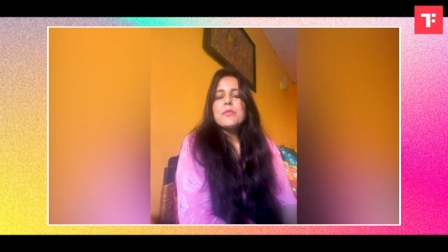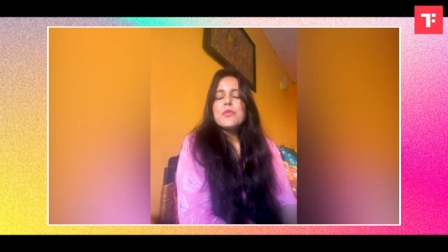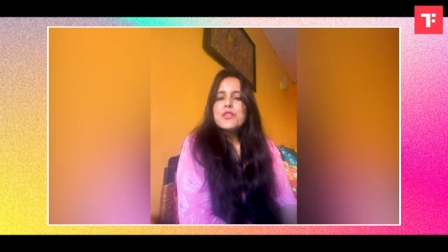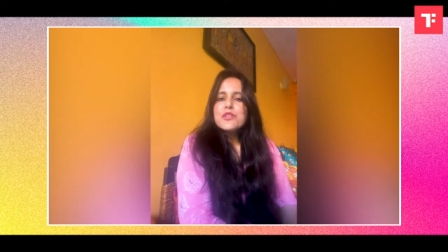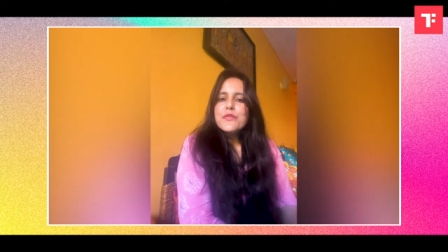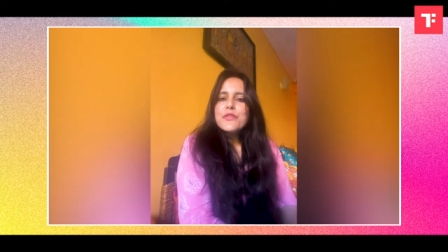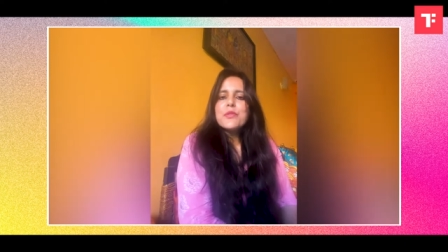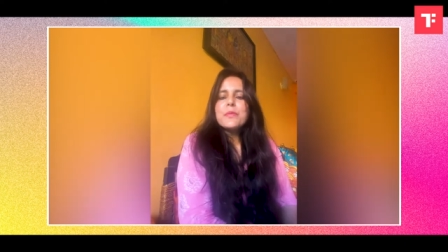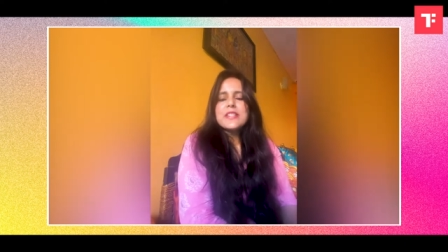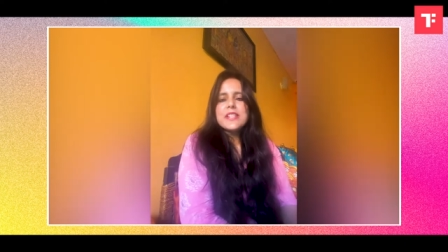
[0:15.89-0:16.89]
Most of
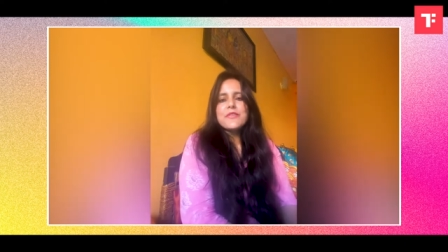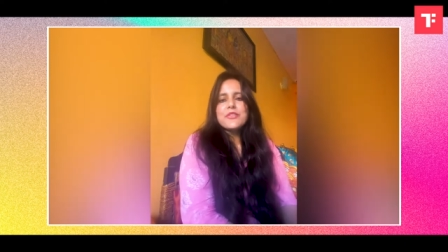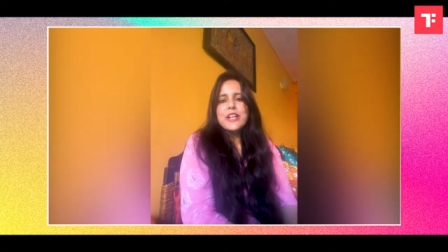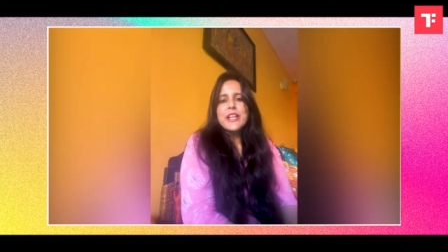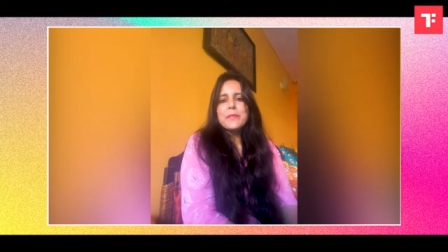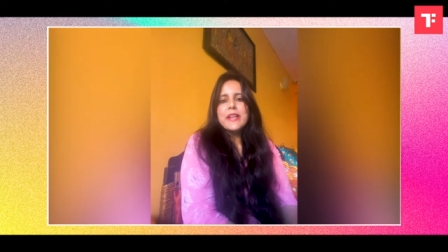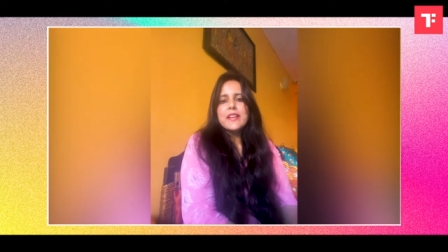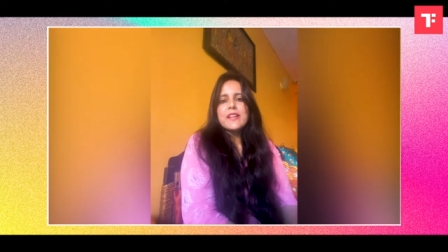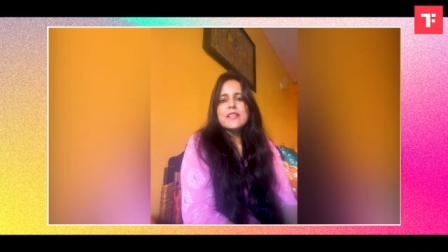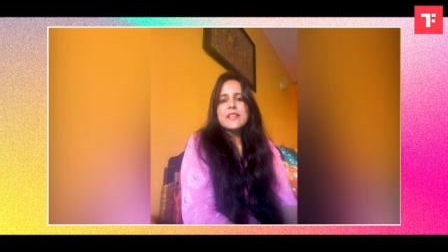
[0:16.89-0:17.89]
you must have tried making